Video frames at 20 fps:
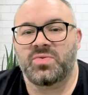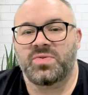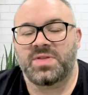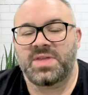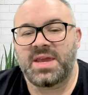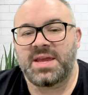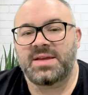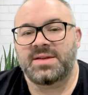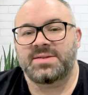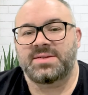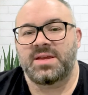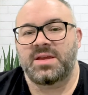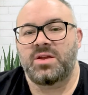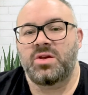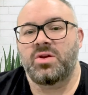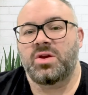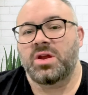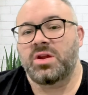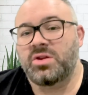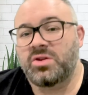things that
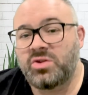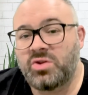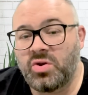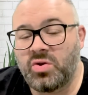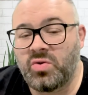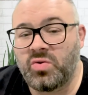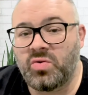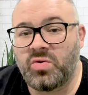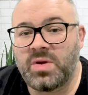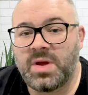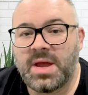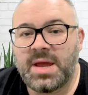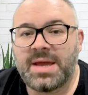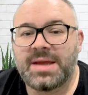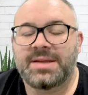you can do